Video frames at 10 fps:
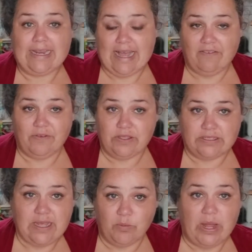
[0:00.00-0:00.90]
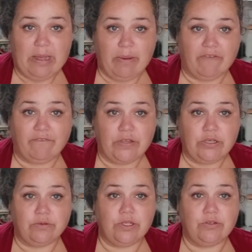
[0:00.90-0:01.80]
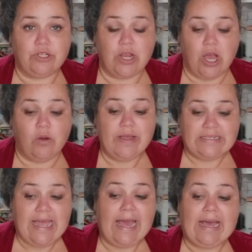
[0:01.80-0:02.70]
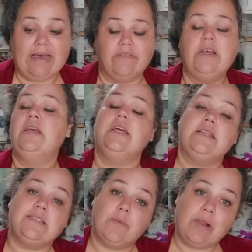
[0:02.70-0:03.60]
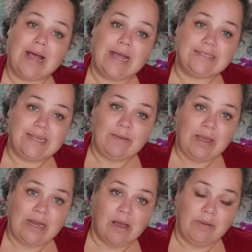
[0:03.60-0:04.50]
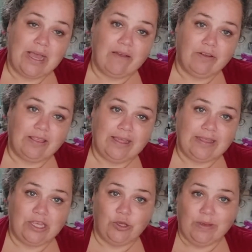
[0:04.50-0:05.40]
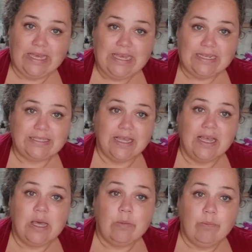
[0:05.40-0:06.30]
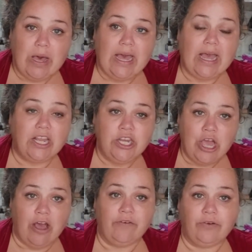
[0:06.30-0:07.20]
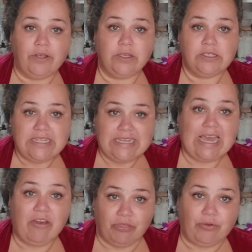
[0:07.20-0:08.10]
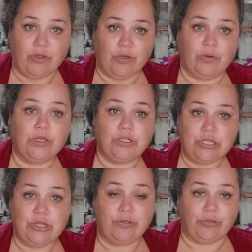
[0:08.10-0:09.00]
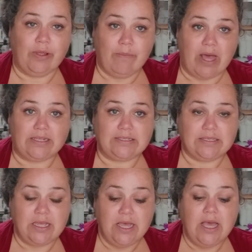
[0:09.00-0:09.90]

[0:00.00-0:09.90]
And I feel the same way about food. You should always have supplies, and it may not be everything that you eat, but enough to get through 2 to 3 months.